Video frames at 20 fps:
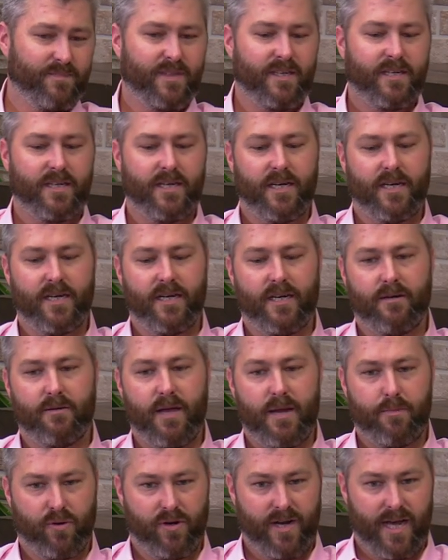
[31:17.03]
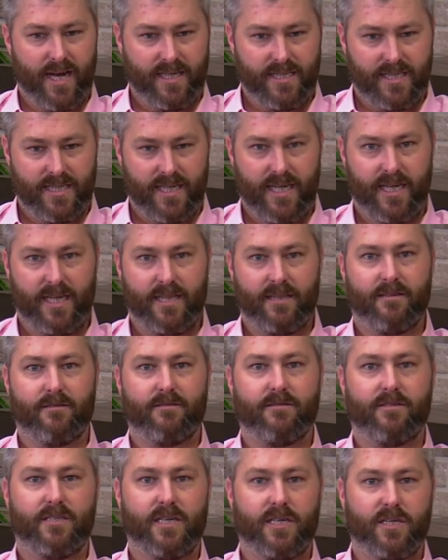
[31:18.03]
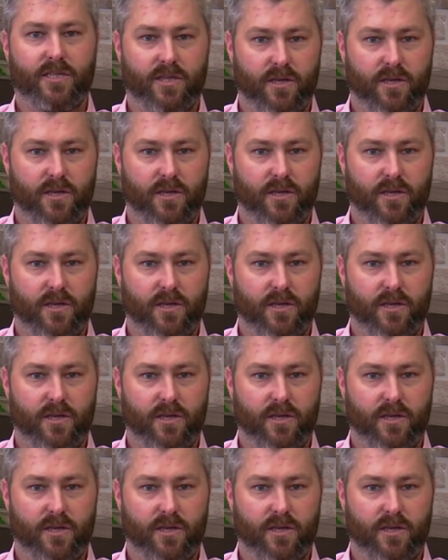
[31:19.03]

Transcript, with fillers: Awesome. Uh, April nineteenth, six